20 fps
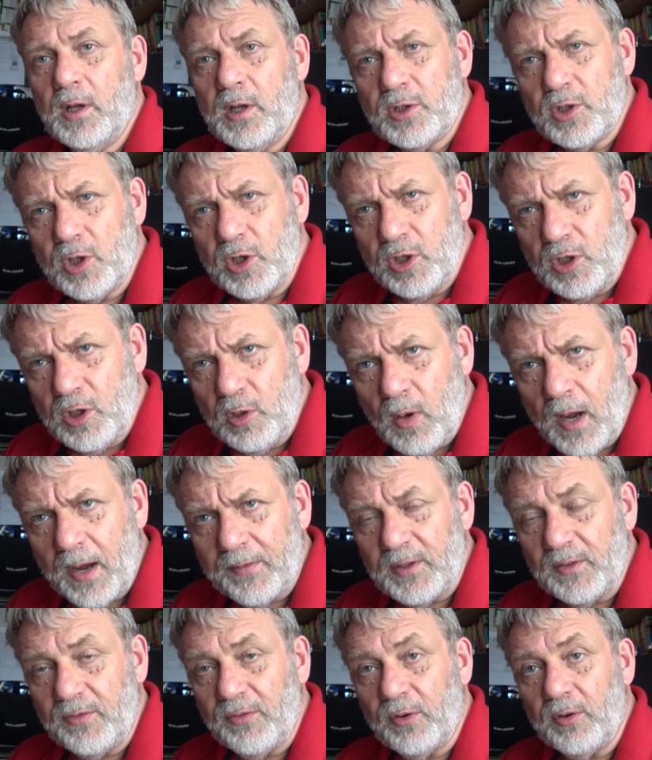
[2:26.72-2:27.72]
So you
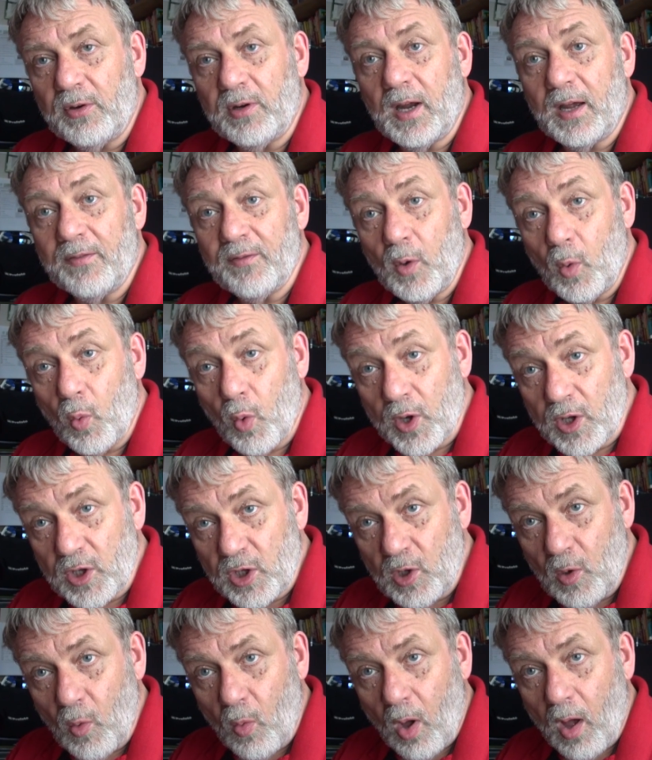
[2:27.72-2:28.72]
have to photograph where
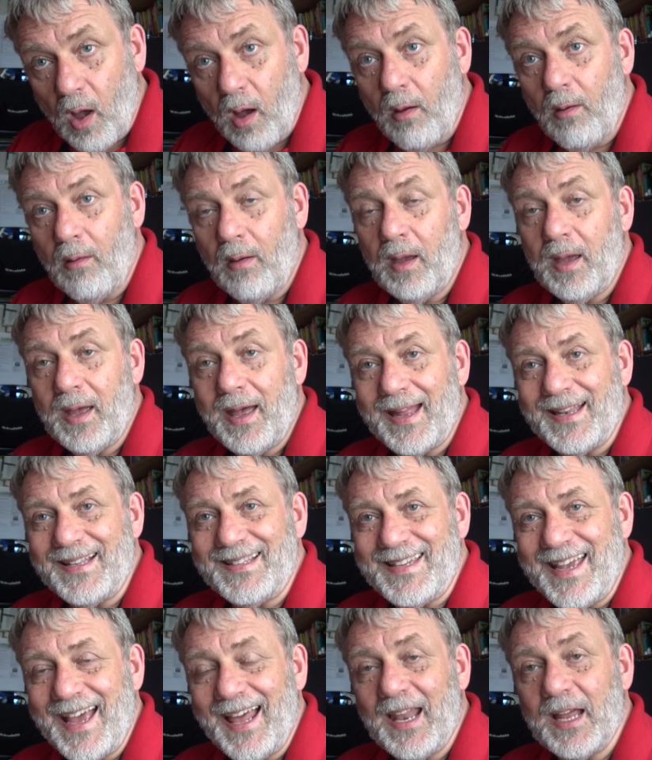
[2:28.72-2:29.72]
you are
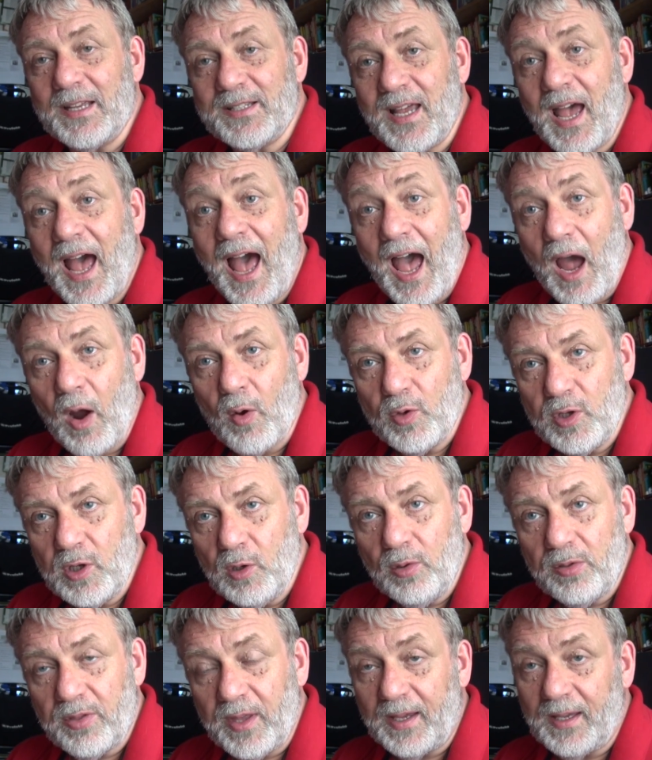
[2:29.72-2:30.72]
and tell us how
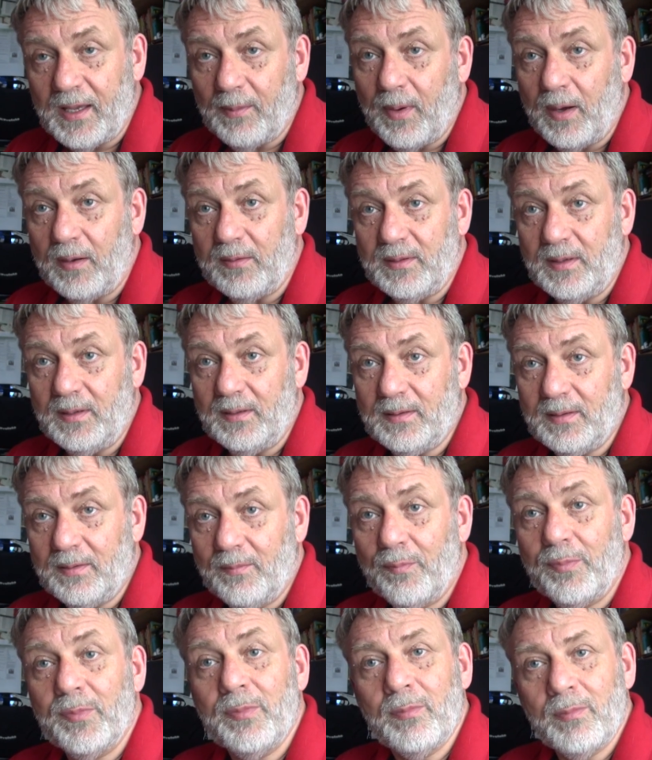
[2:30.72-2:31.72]
you think about it.
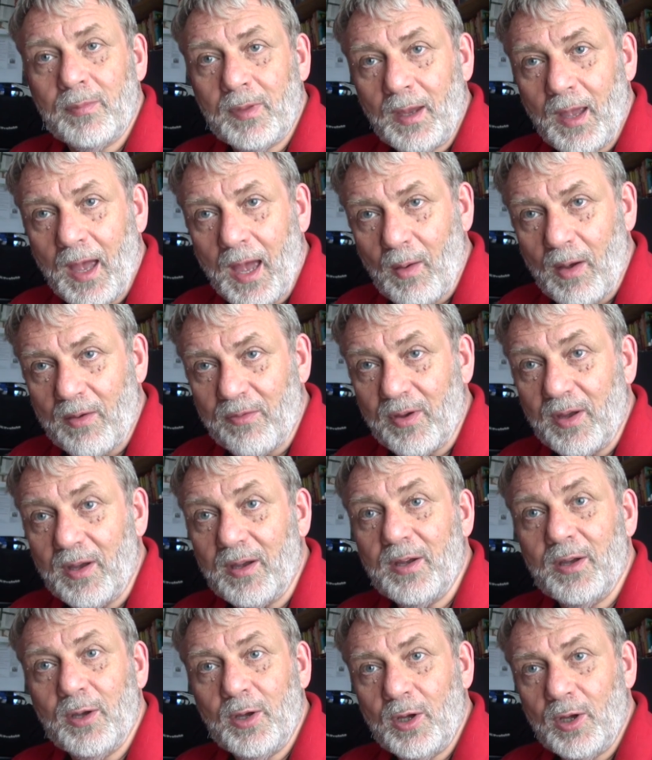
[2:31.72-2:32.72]
However,
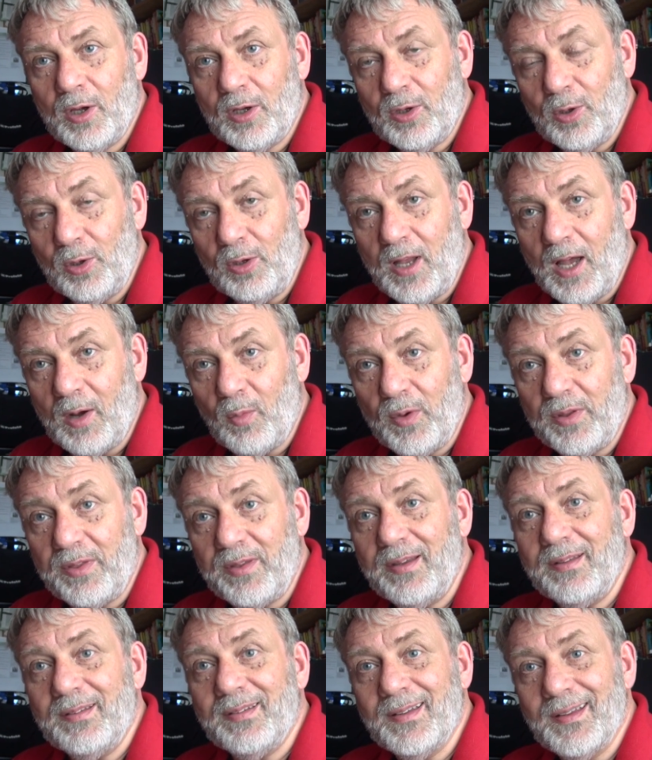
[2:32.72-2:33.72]
good luck with
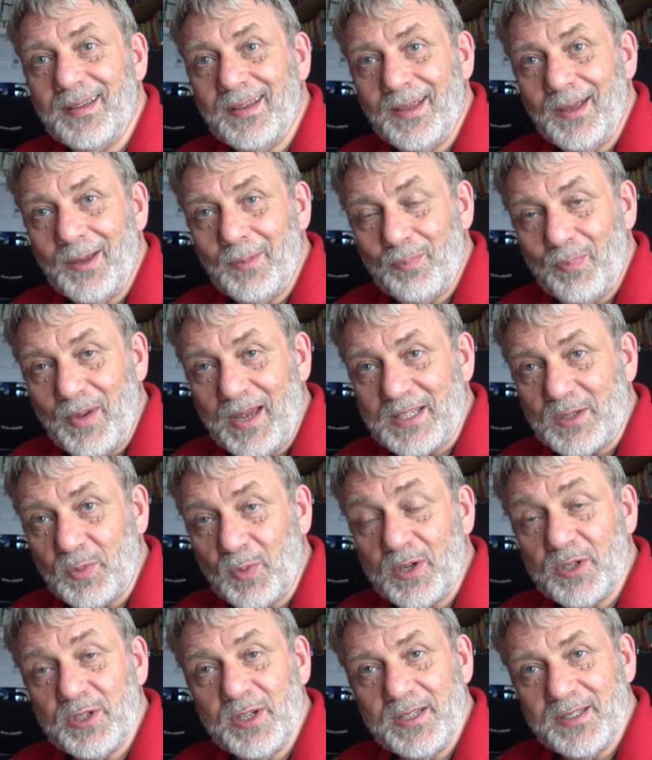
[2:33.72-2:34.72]
it, best
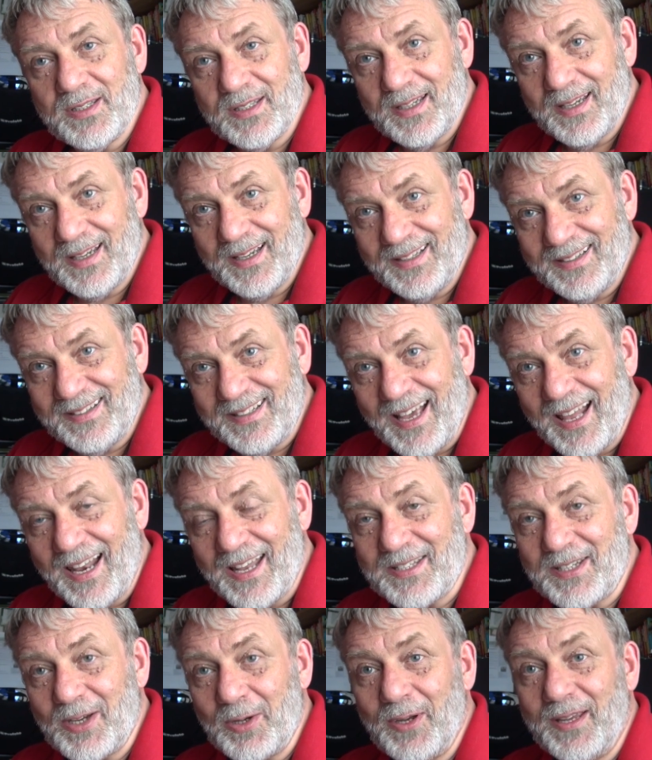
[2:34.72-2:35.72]
wishes, tell
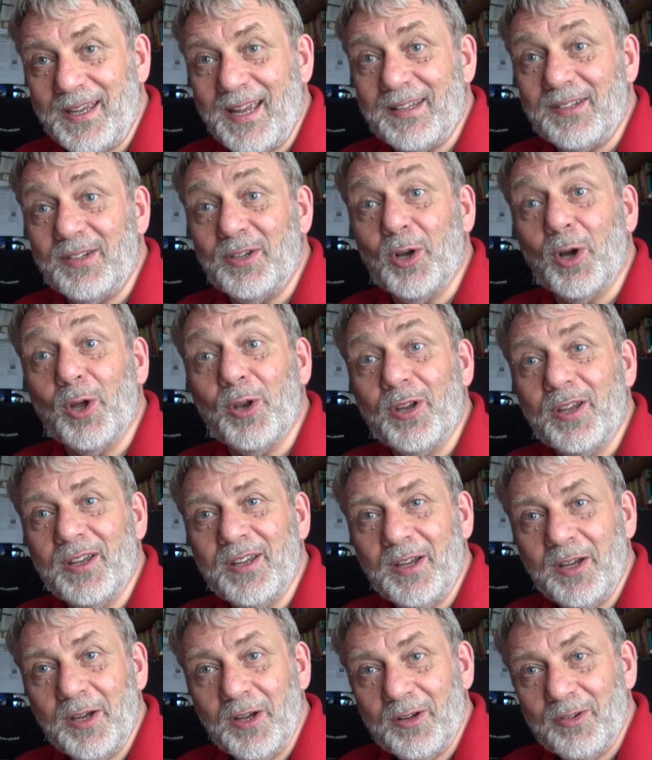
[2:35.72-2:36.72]
us how you're getting on,
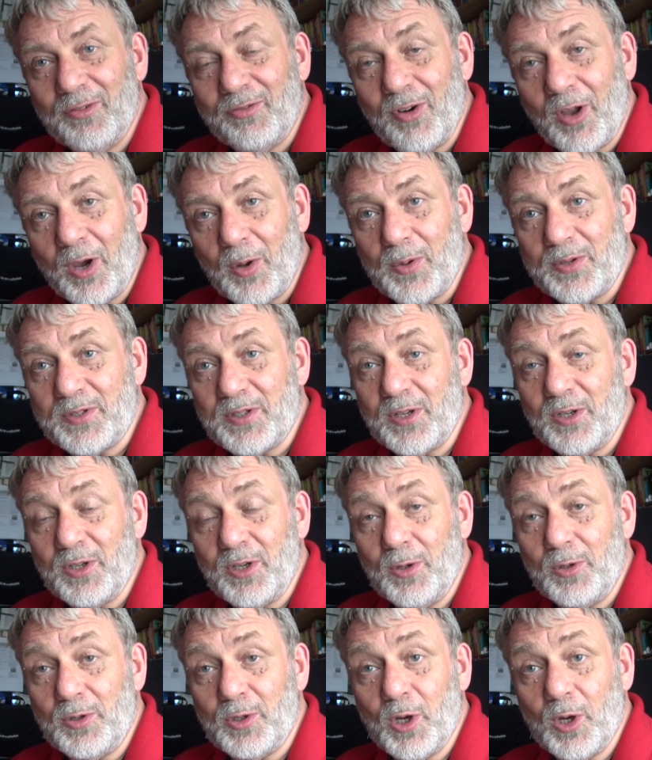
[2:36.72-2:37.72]
follow us on
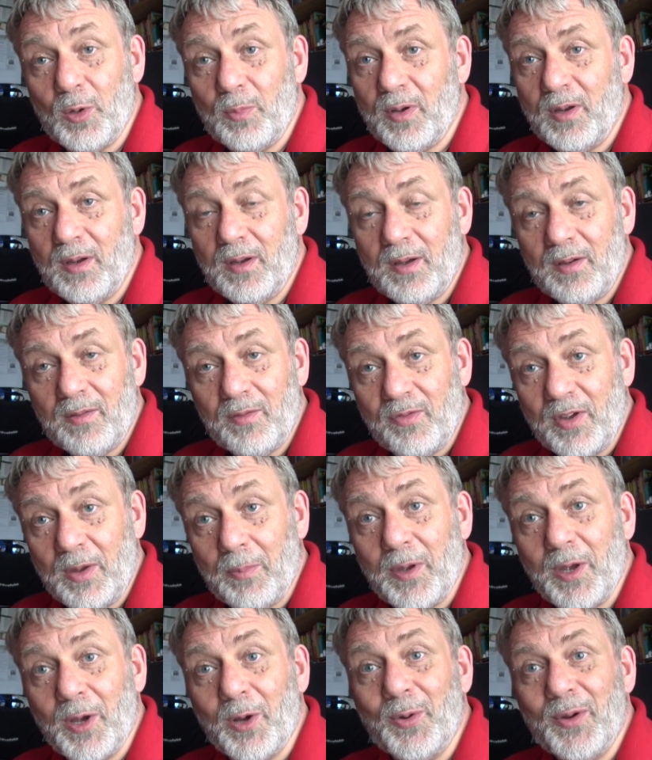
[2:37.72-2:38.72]
YouTube,
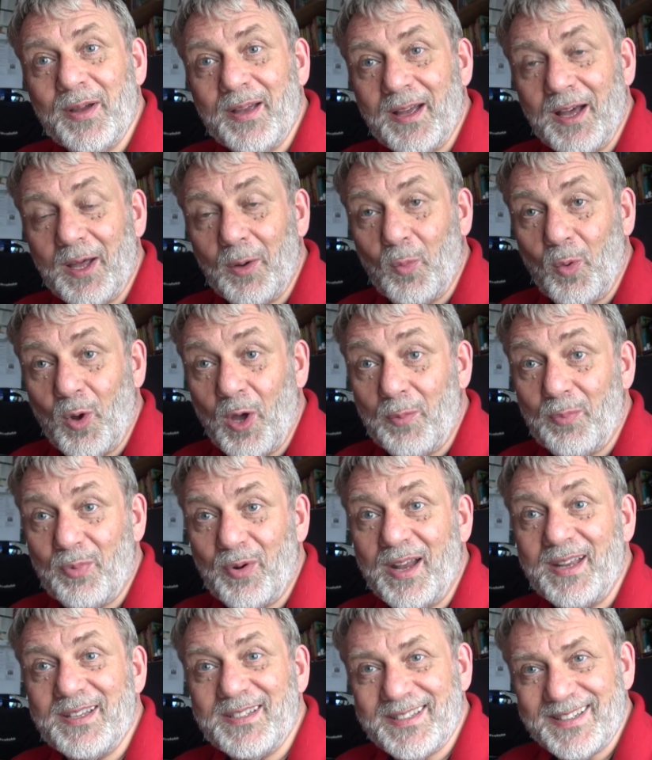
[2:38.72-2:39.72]
Vimeo, and
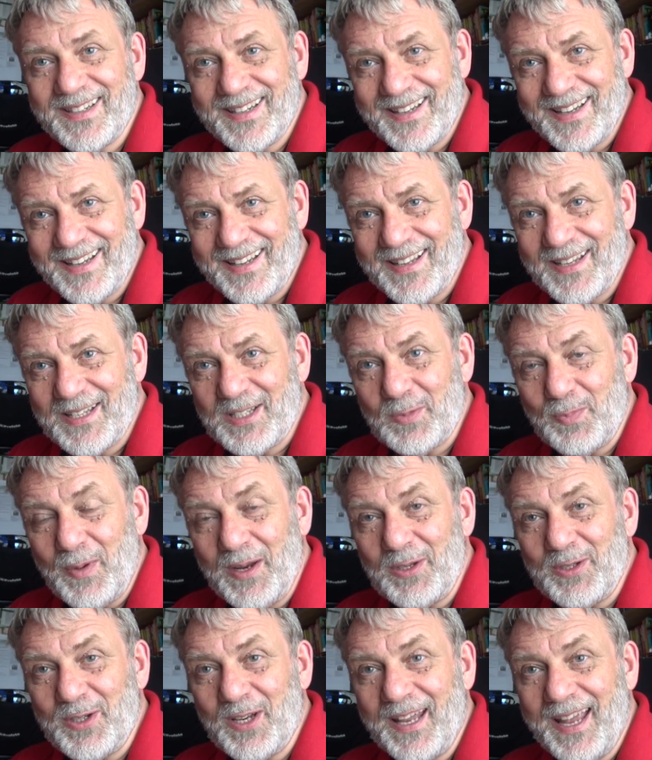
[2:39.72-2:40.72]
WordPress.
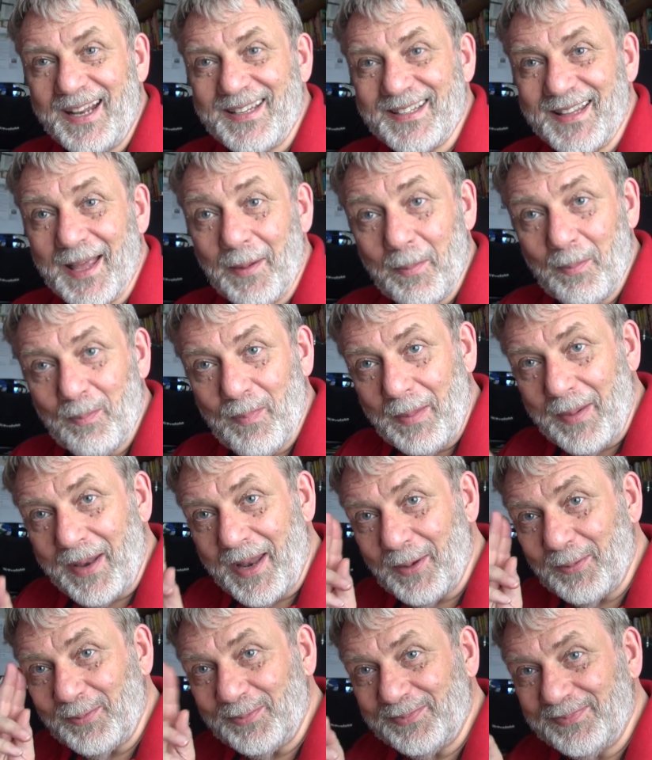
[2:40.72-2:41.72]
Speak to you later then. Bye bye
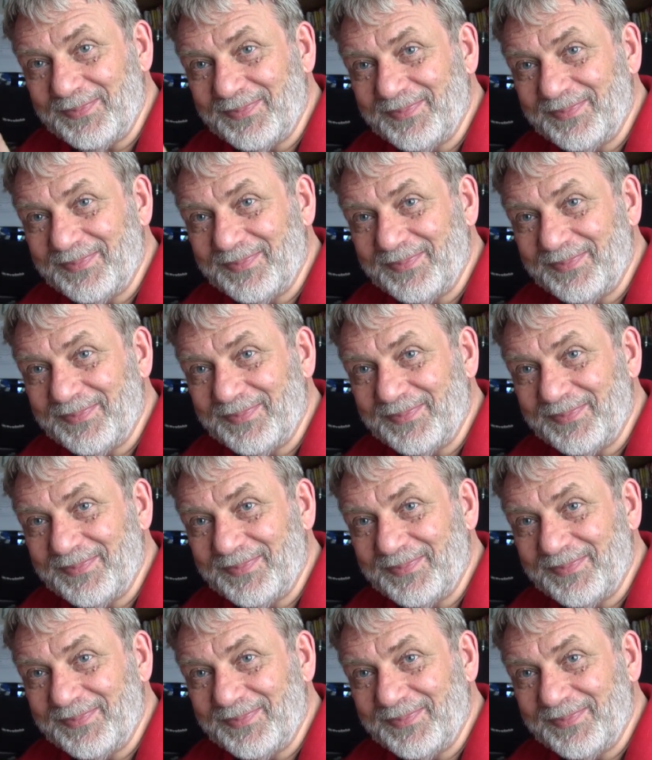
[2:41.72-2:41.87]
now.